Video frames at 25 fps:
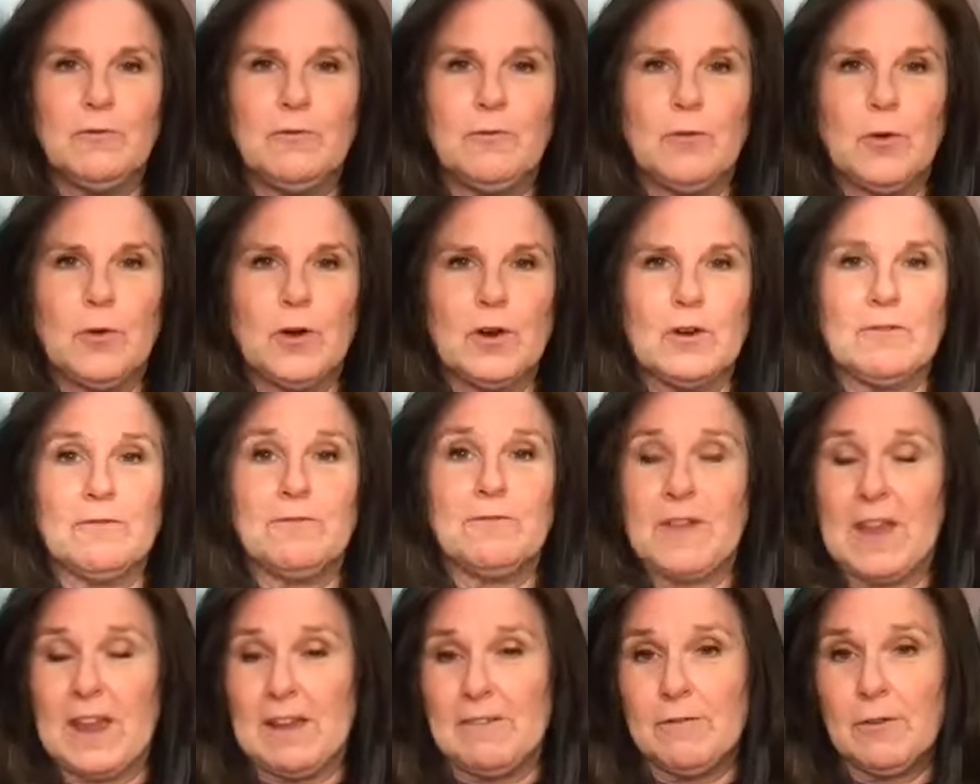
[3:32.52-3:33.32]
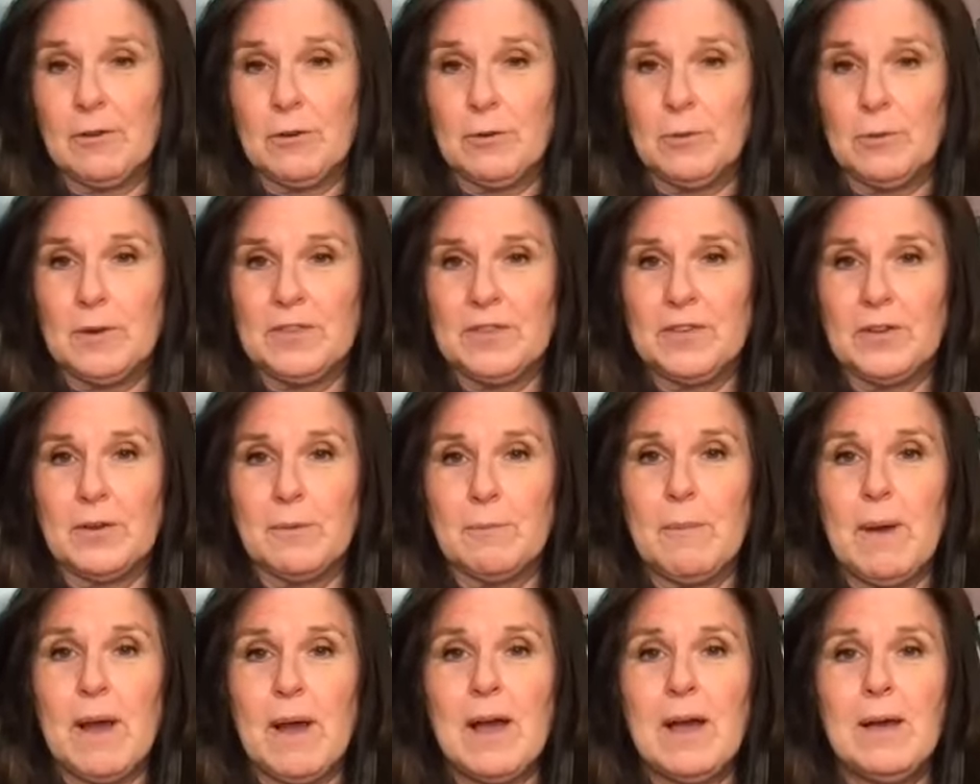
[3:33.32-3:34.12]
for favor with their
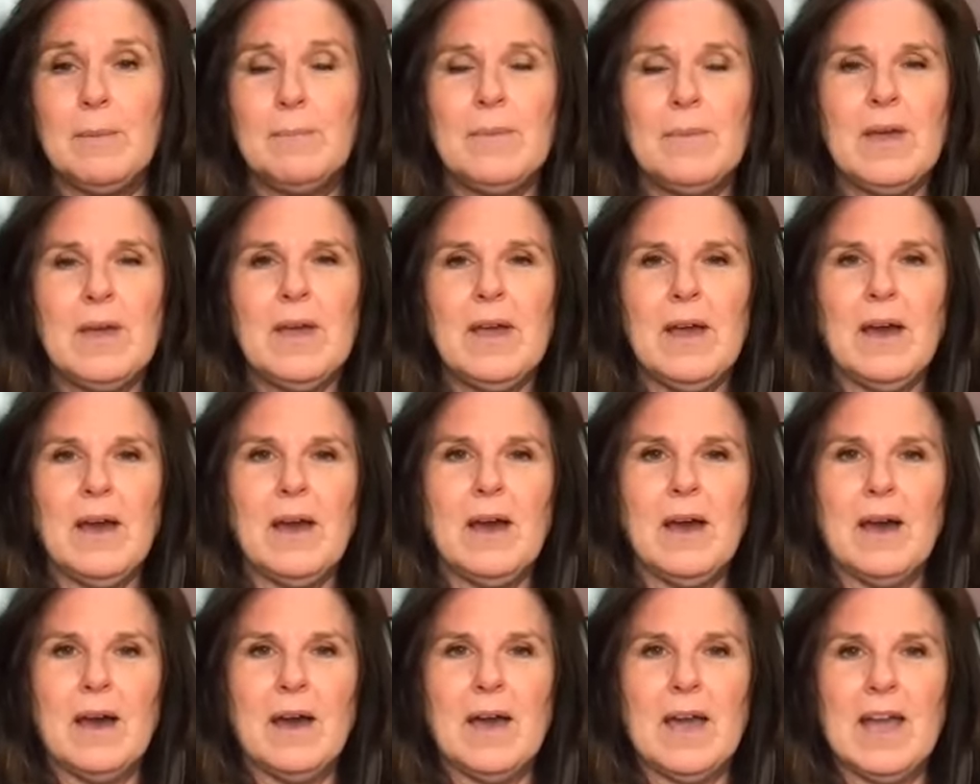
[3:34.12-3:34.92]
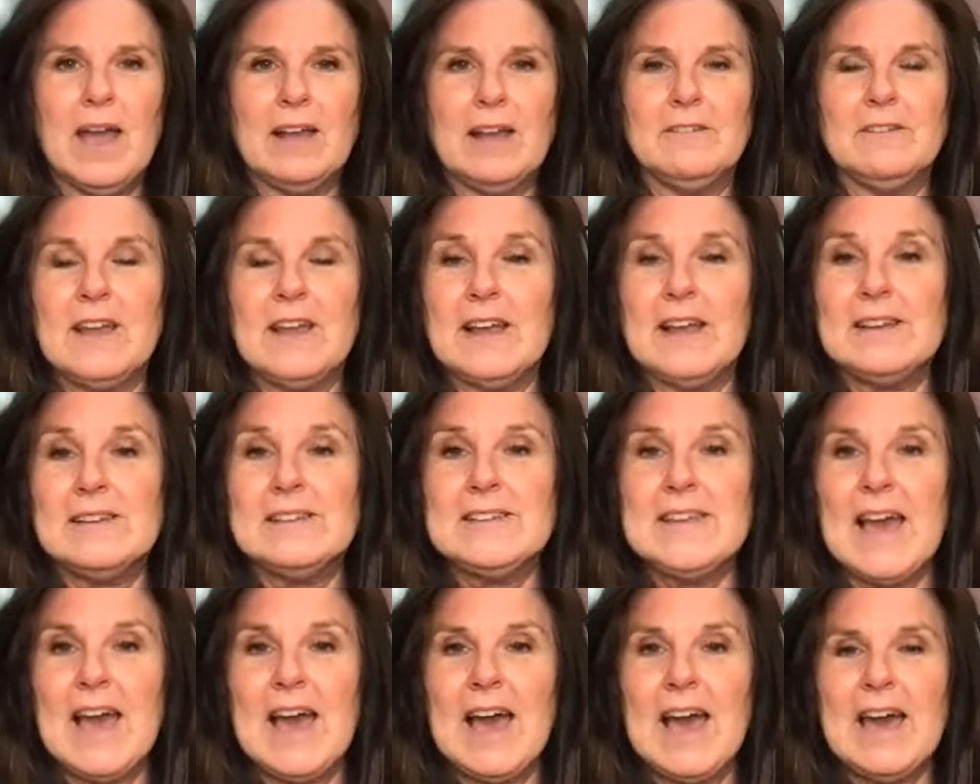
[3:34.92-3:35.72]
mom
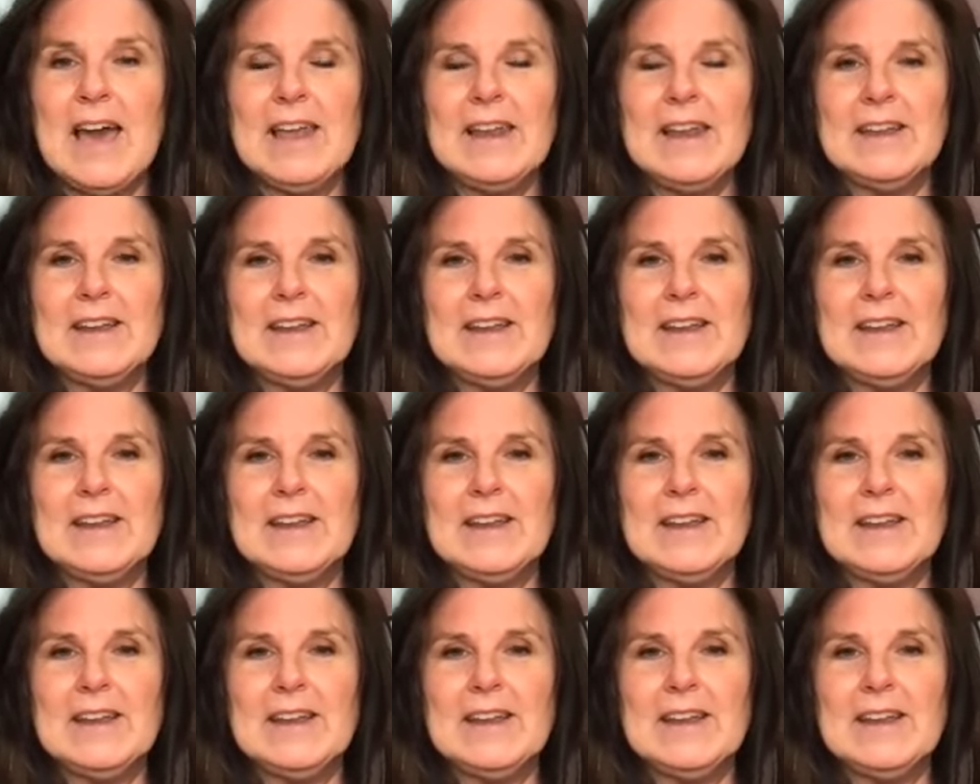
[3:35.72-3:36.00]
and dad.